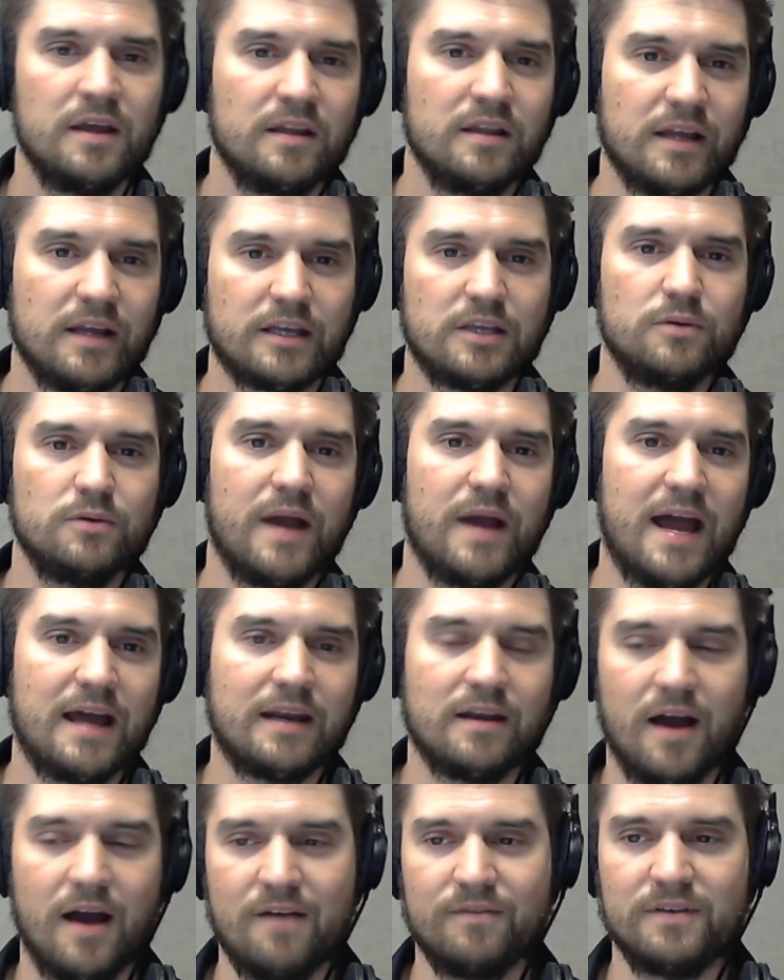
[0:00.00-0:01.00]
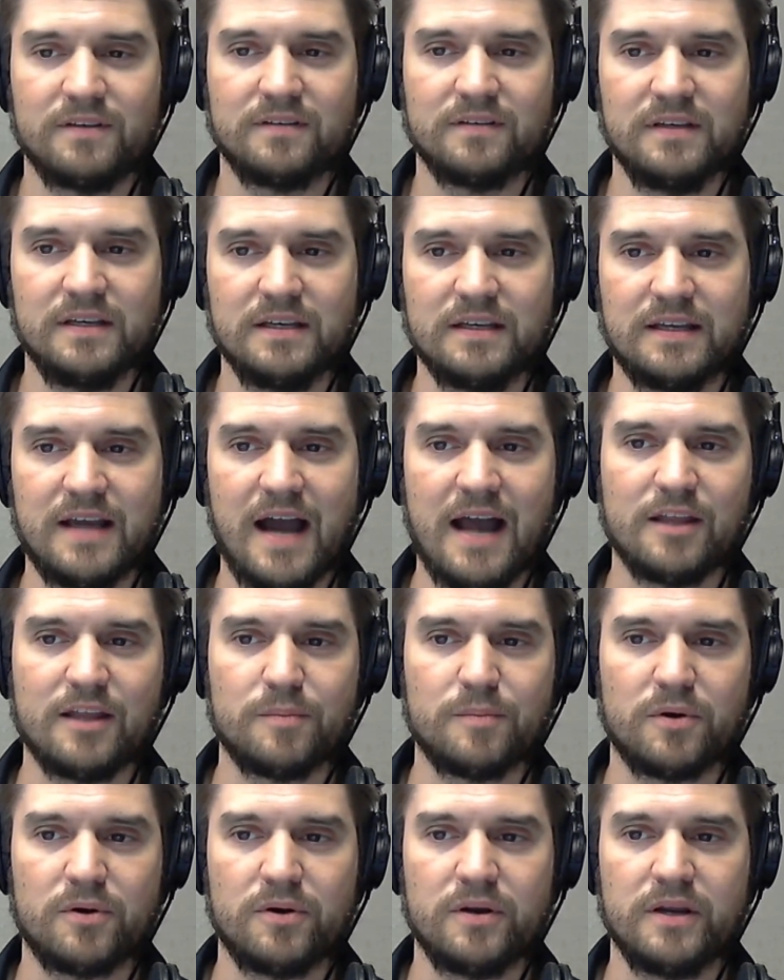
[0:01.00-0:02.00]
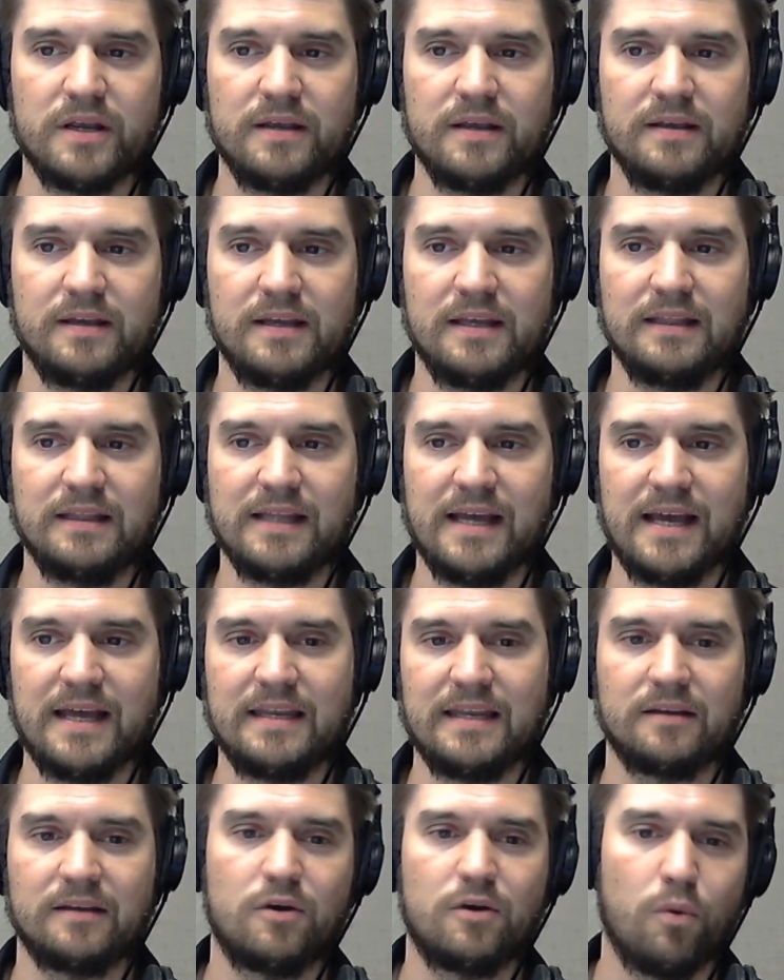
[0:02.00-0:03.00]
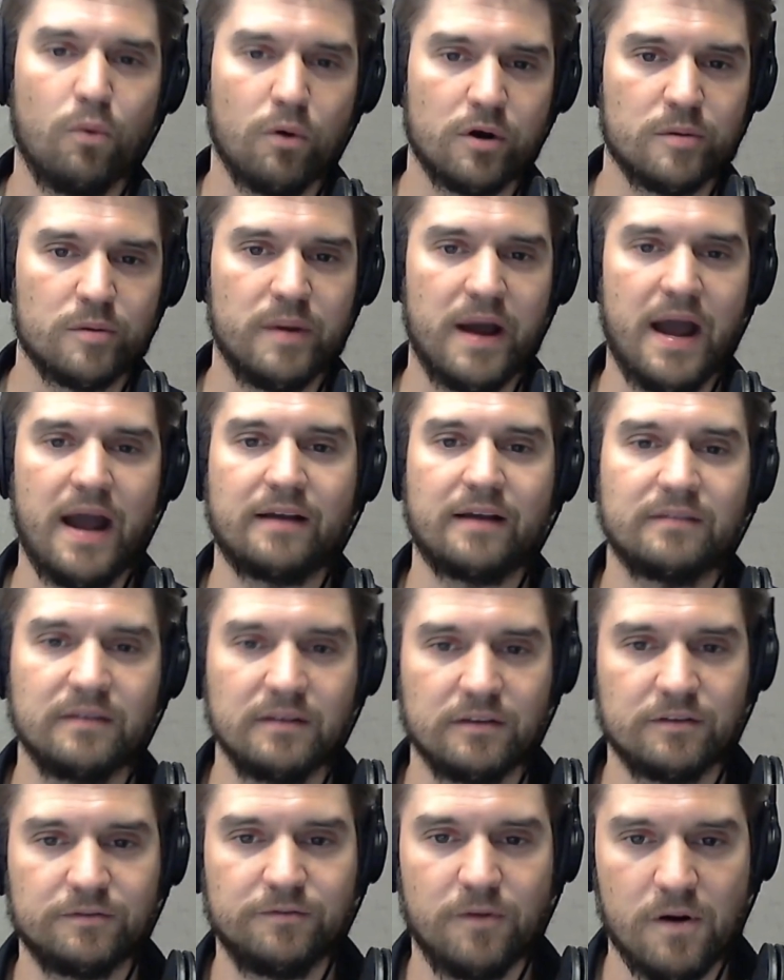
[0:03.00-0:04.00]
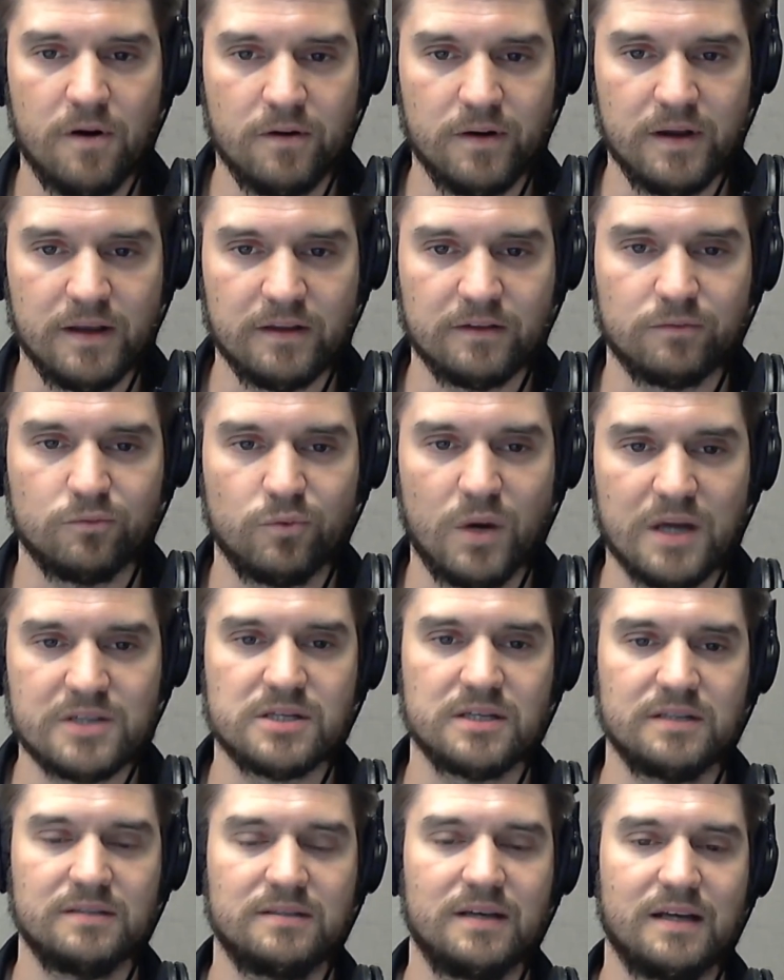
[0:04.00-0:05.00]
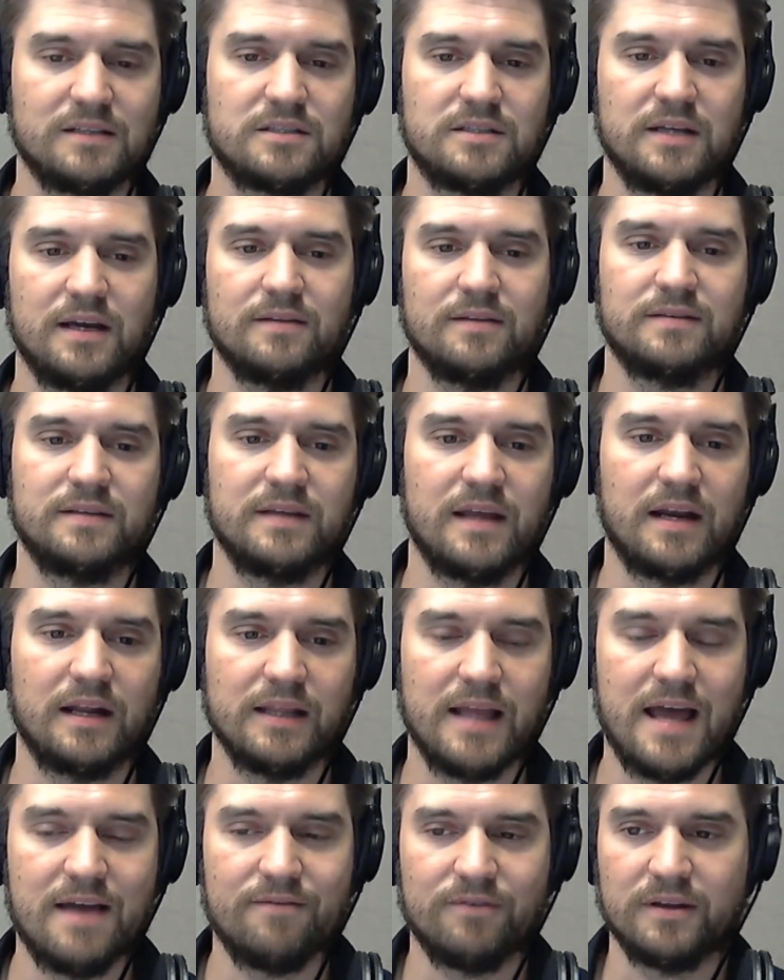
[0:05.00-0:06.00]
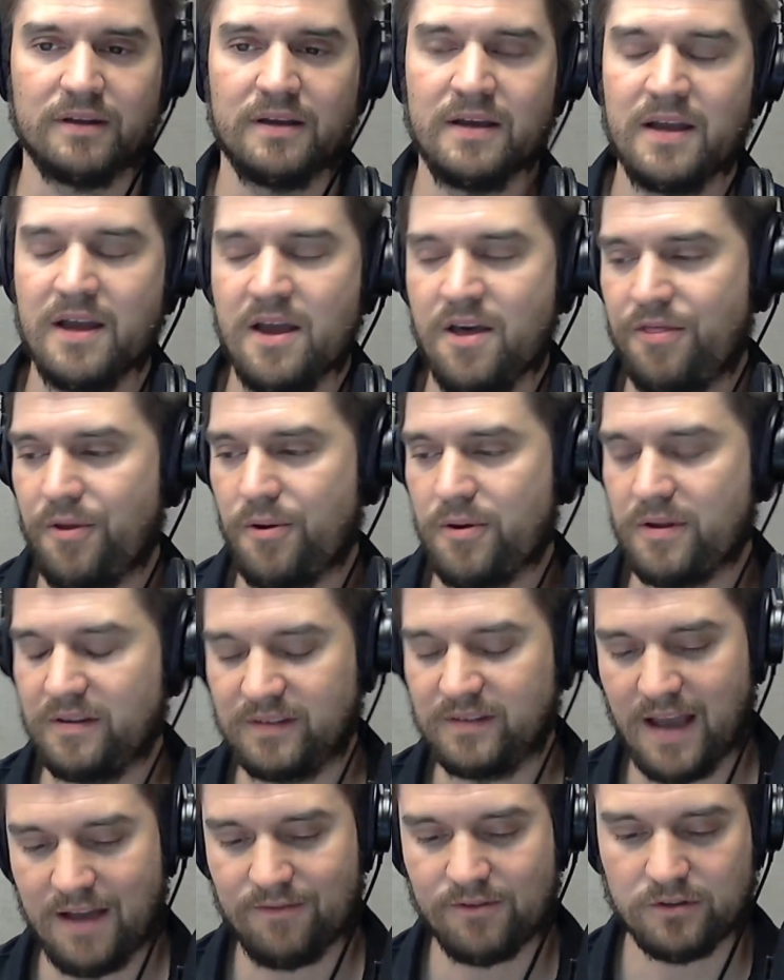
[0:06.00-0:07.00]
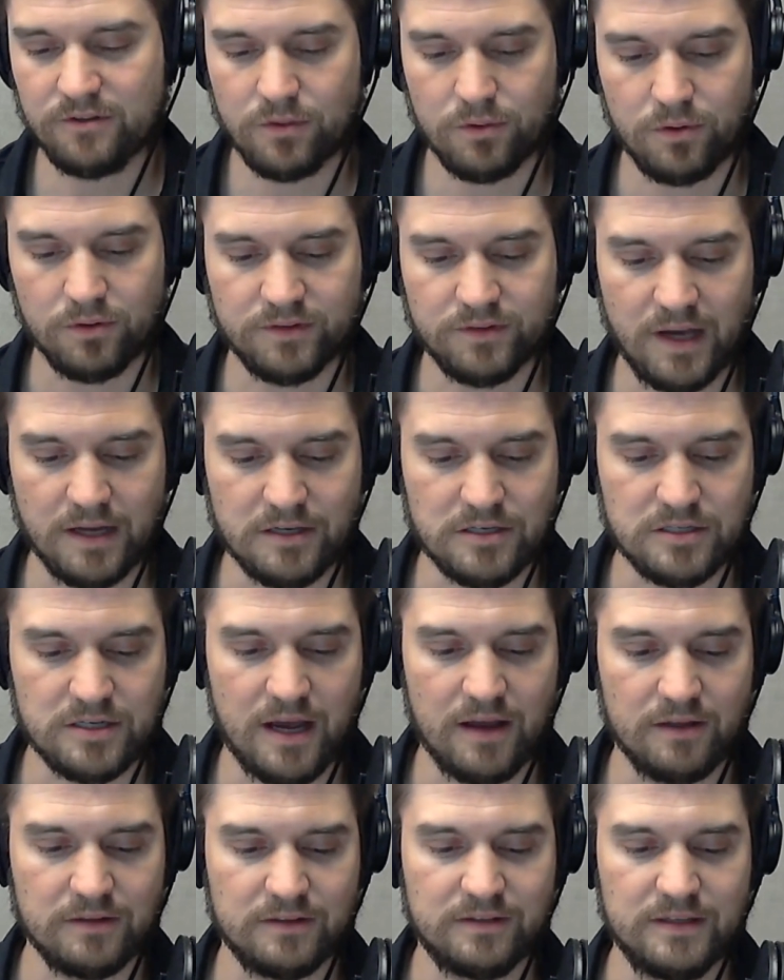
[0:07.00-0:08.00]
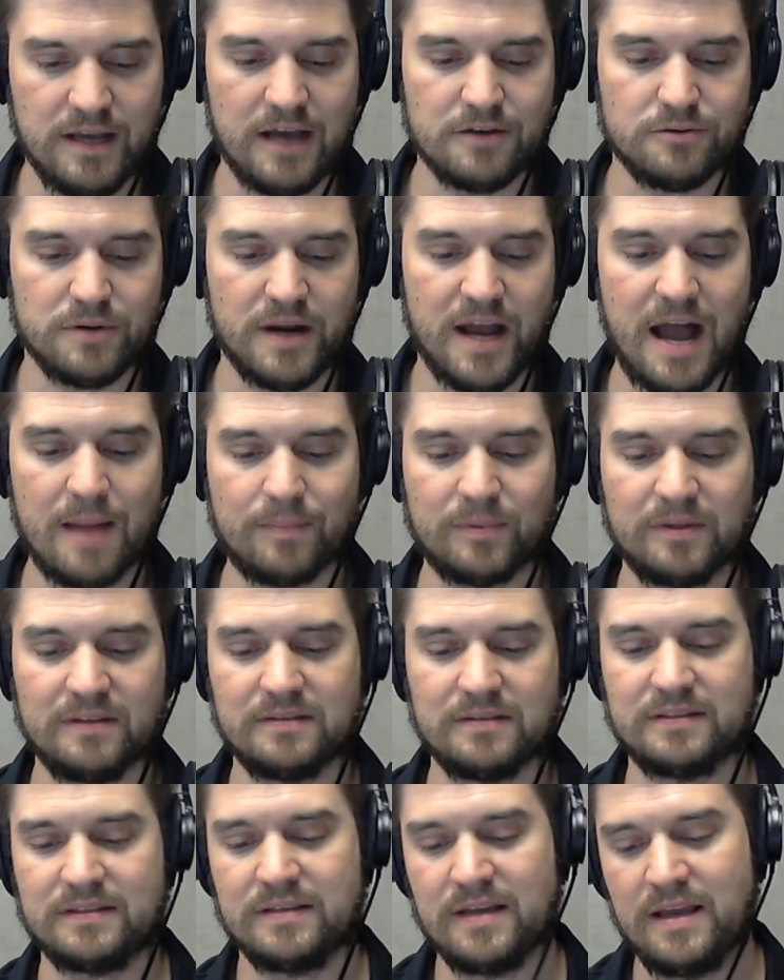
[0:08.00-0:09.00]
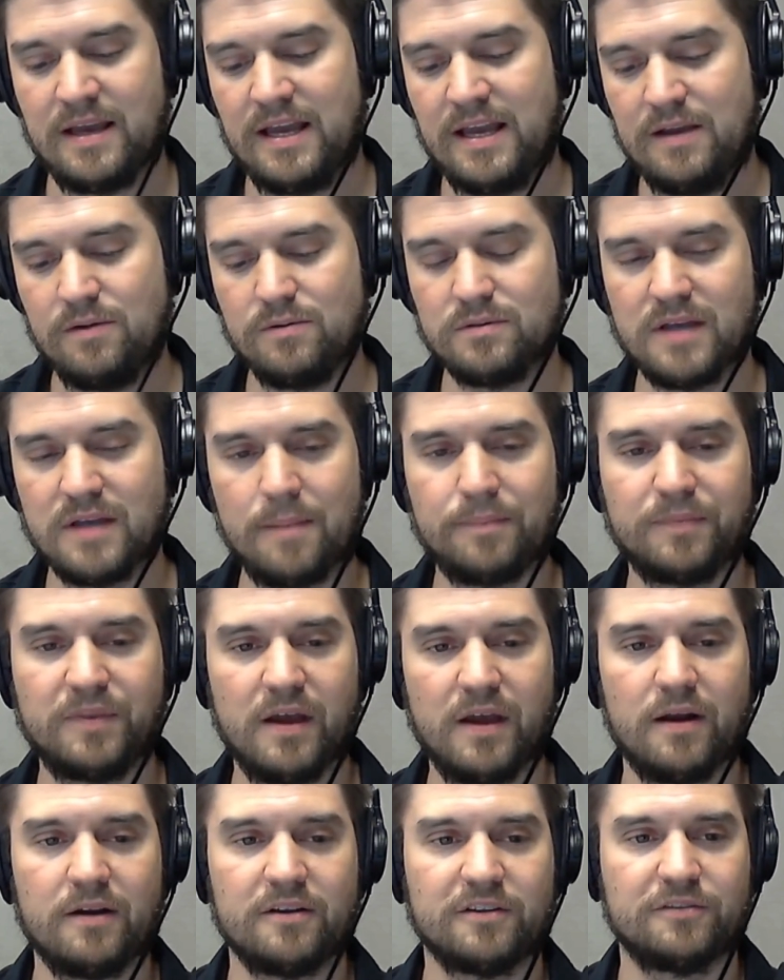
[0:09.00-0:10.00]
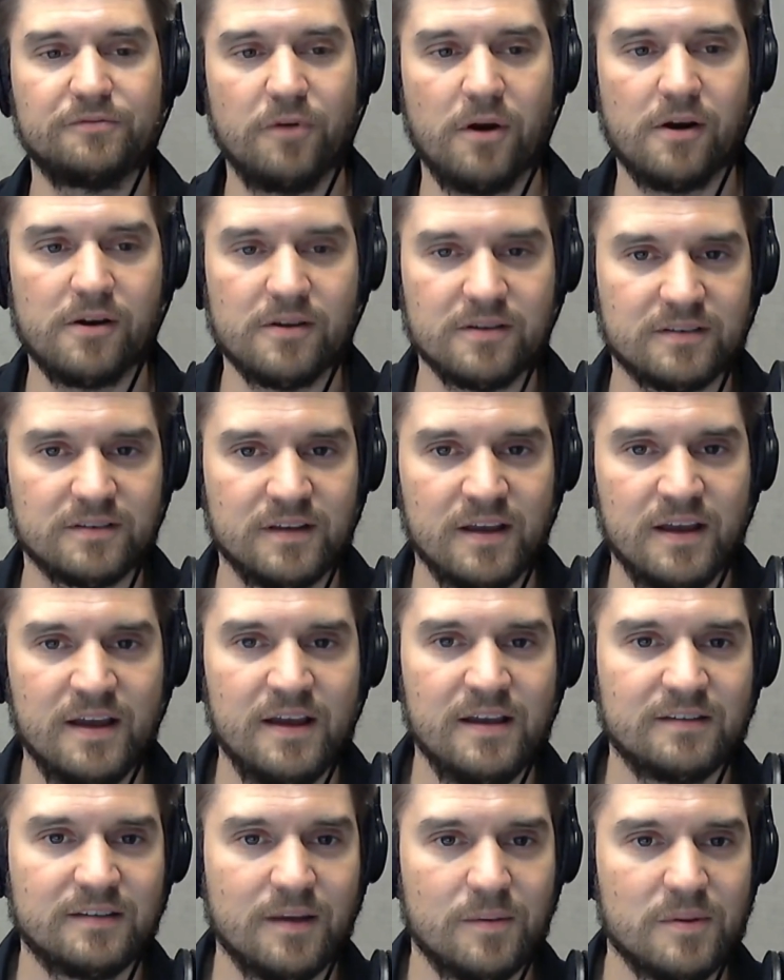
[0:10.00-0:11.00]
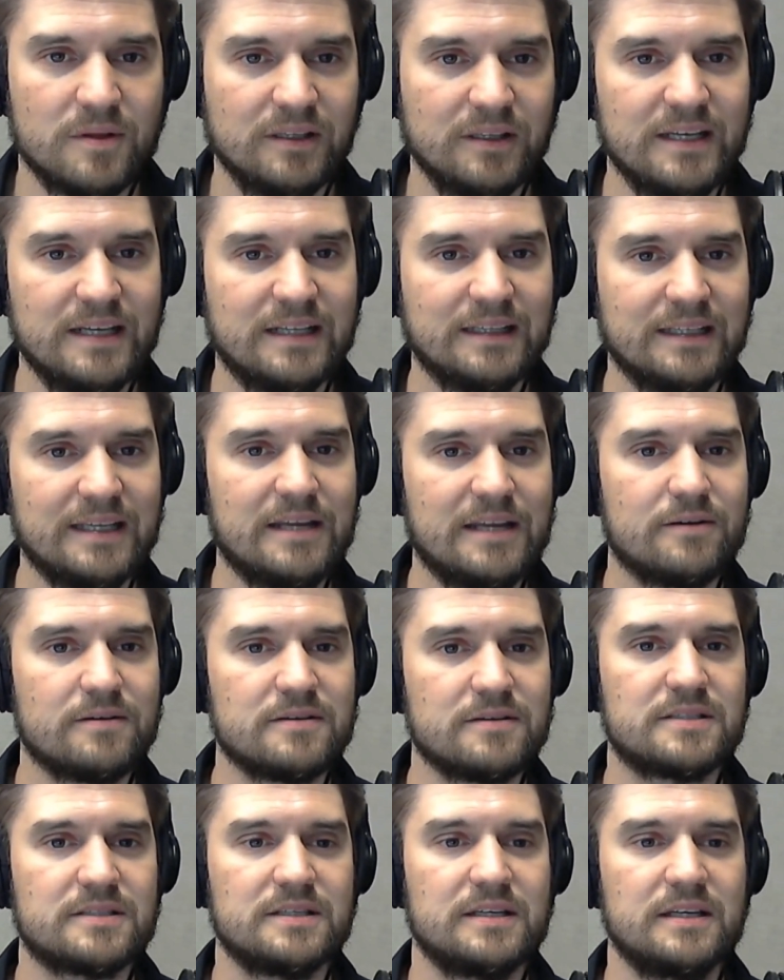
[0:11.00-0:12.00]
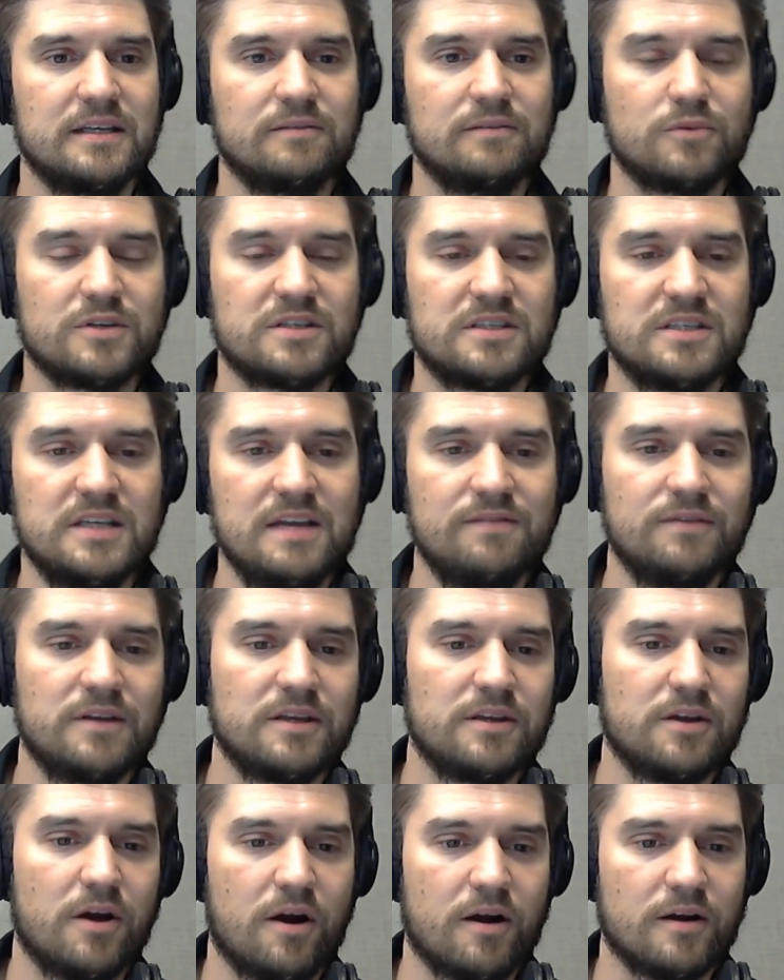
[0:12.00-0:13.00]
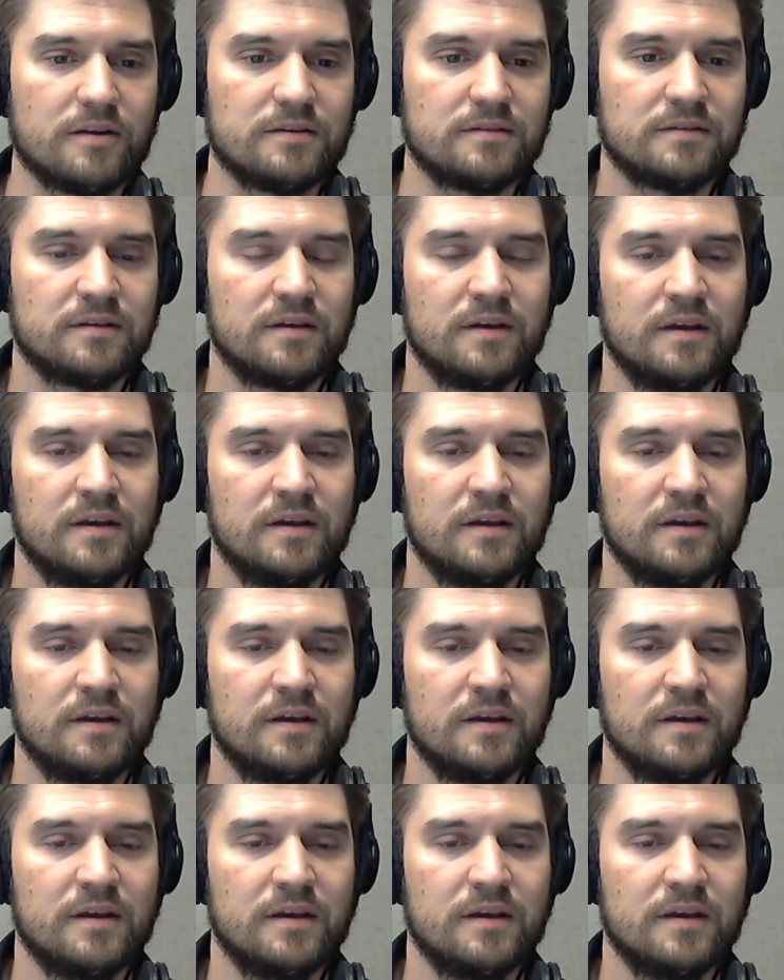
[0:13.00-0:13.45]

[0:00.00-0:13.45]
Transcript: Like, you had, obviously, Kyler Murray. He led quarterbacks as far as rushing touchdowns. He had 11, 37 total touchdowns. DeAndre Hopkins, he was up there as far as some of the league leaders in receiving yards.